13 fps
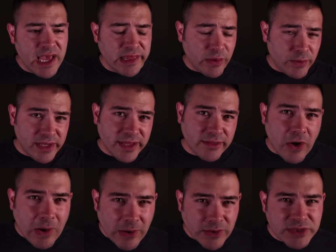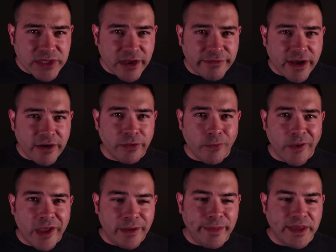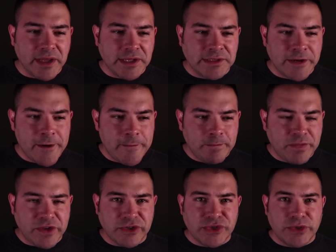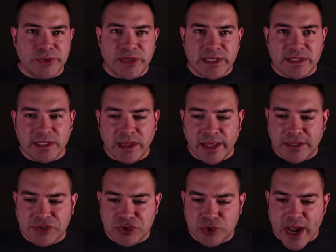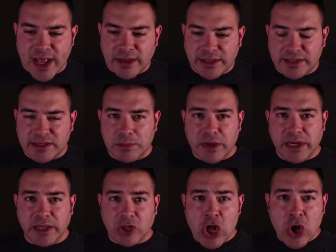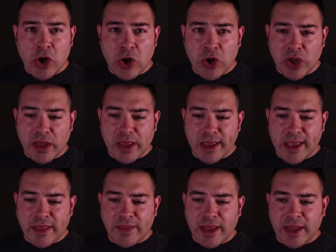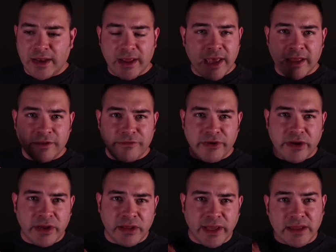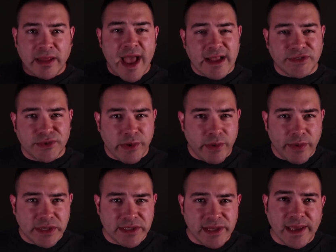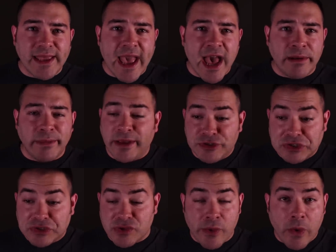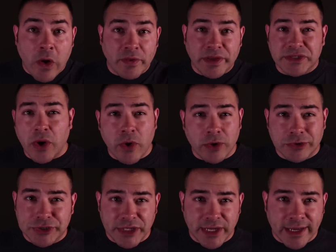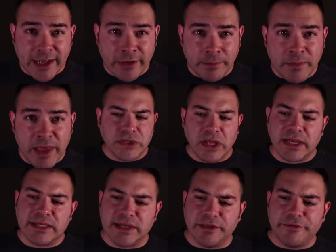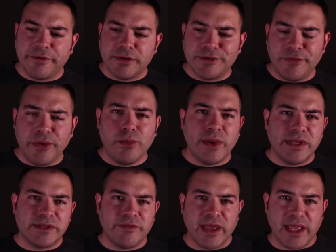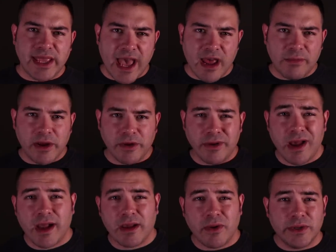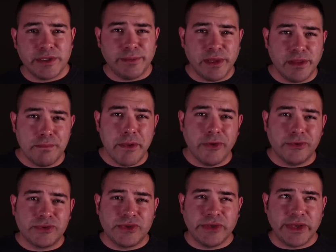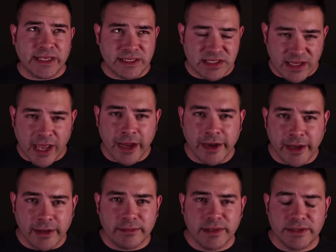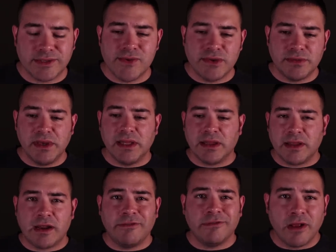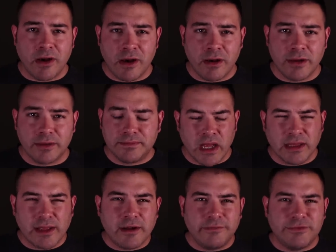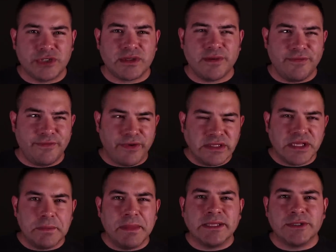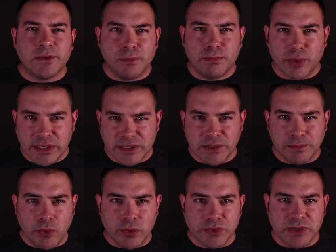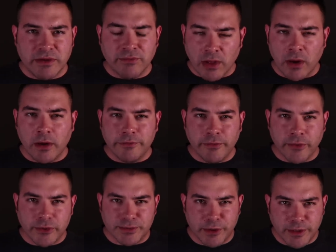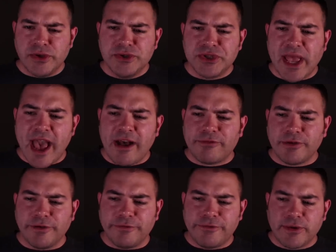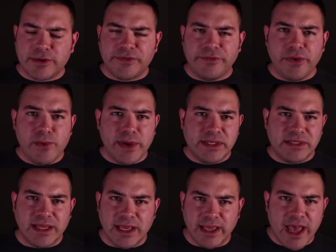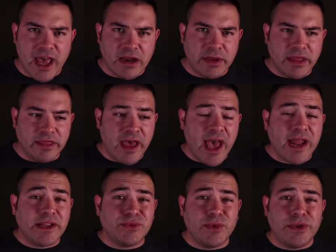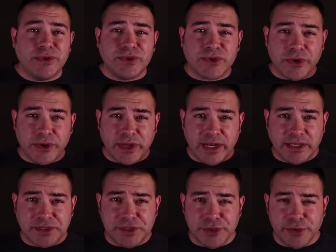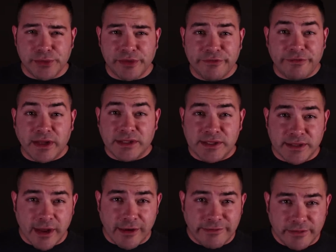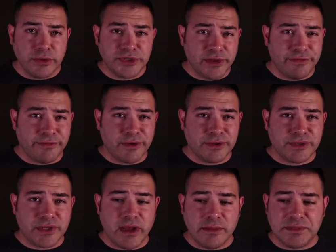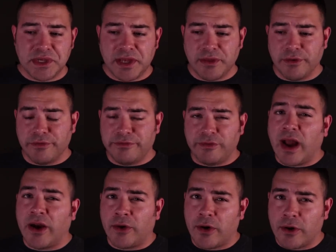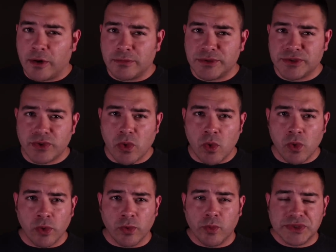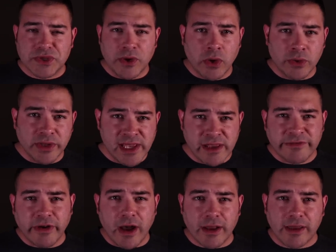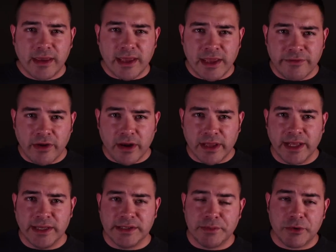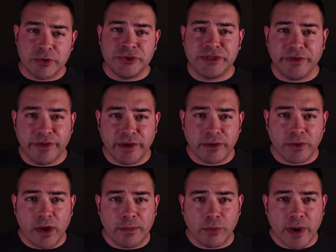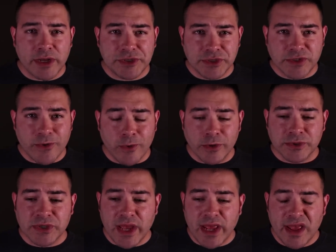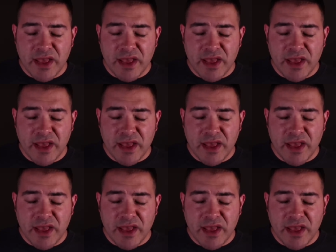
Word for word: They want to get the hard stuff out of the way because there's no sense in like straggling somebody along and then at the very like last three weeks of the academy you just throw all this hard shit at them. So like I said, the first few weeks of the academy are not going to be the most exciting. It's going to be a lot of law, a lot of just fundamental principles of law enforcement. So usually after the first few weeks of the academy, that is when you start getting to do the fun stuff. Usually first comes either firearms or what's called E V O C. E V O C is Emergency Vehicle Operations course.